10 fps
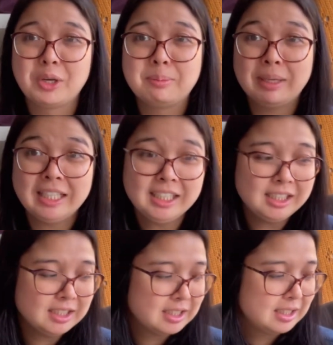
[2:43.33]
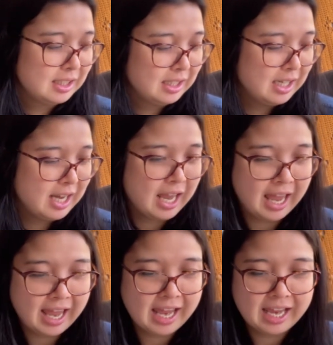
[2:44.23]
beanies,
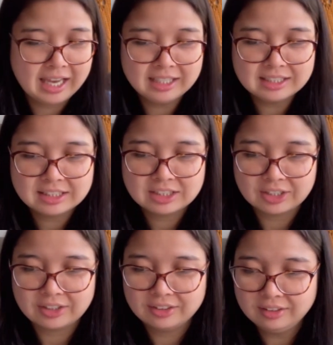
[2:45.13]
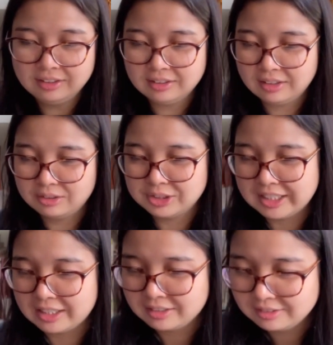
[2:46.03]
and so, oh dear,